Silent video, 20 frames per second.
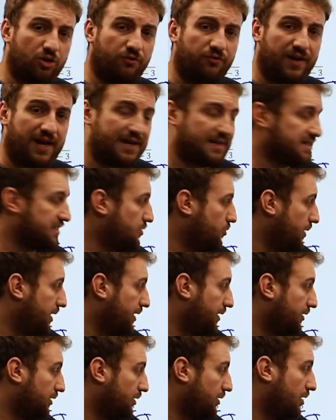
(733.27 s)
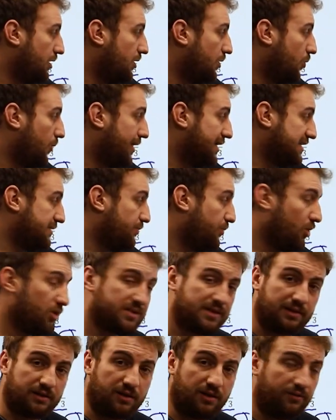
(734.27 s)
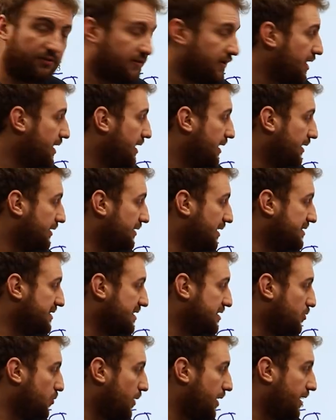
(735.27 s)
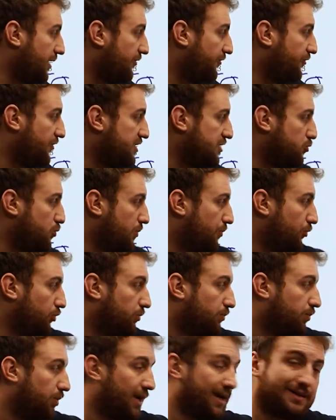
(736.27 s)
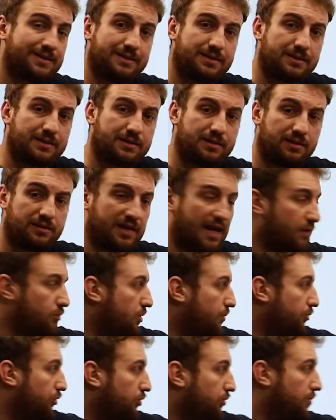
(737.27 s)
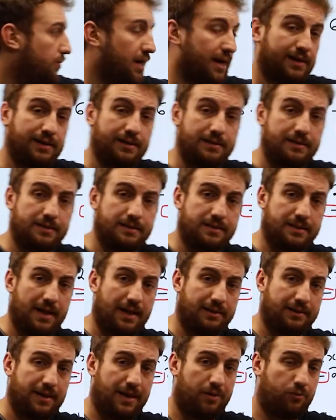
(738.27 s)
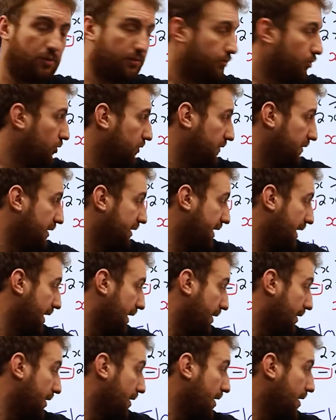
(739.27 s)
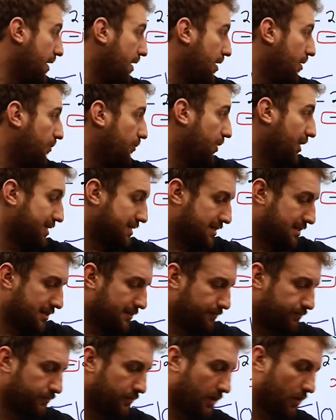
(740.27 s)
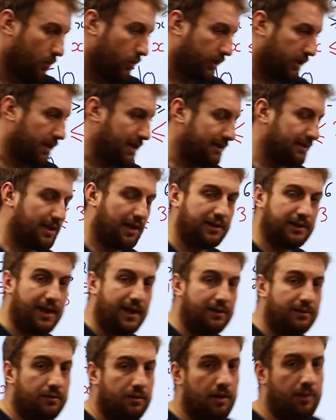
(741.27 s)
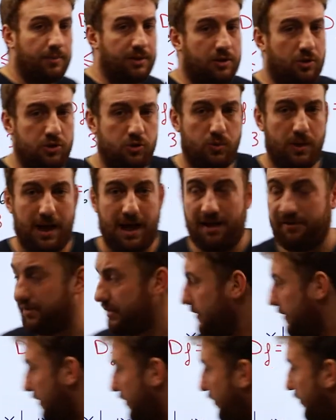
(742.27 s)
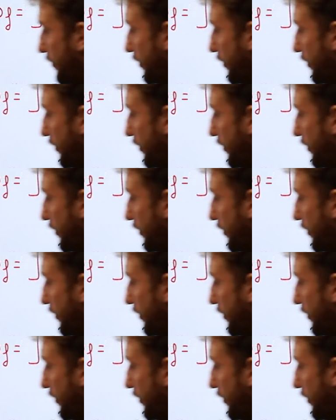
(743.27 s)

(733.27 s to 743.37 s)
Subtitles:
of x squared was positive. This is why first we put plus, then we put minus, and then we put again plus. We're not done yet because we haven't